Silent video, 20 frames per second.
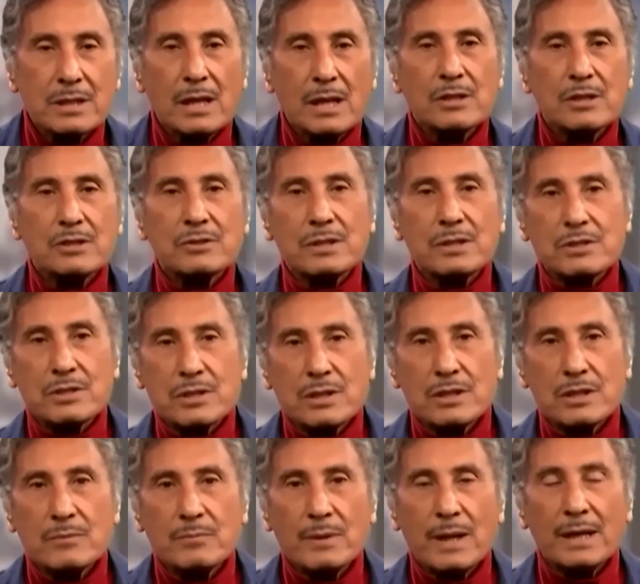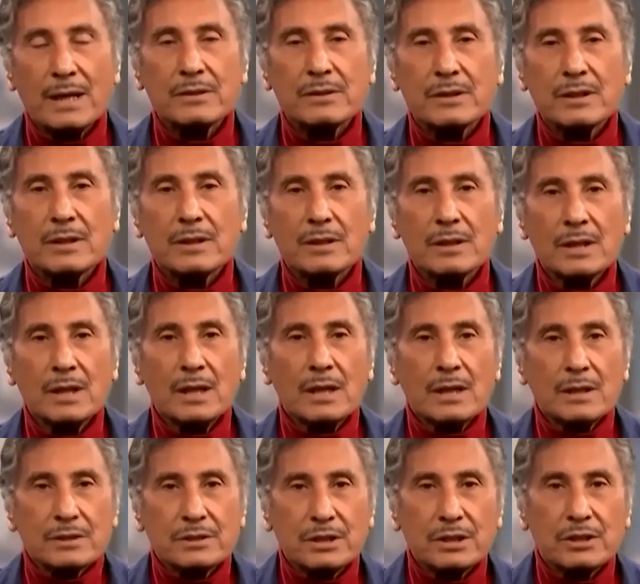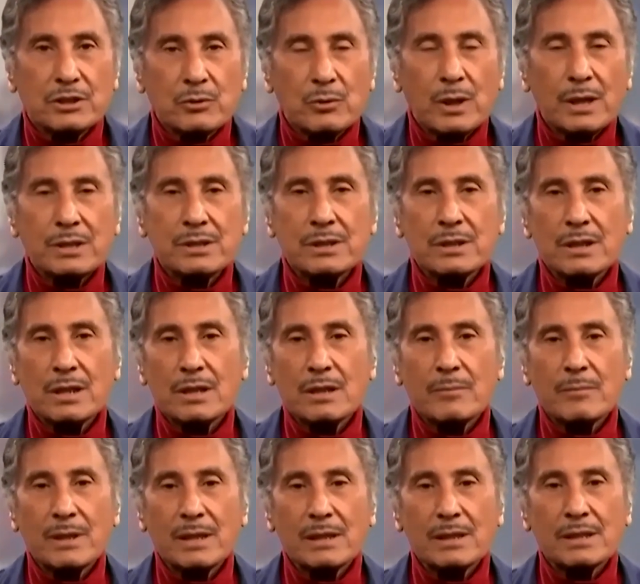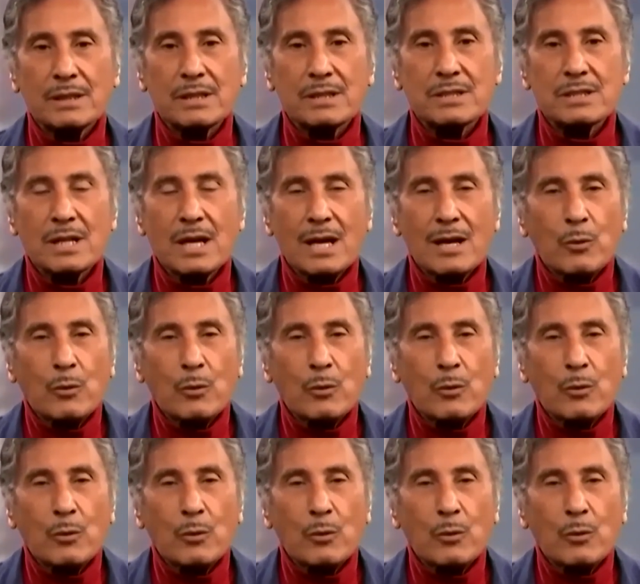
you know, he's concerned about the situation in the Middle East.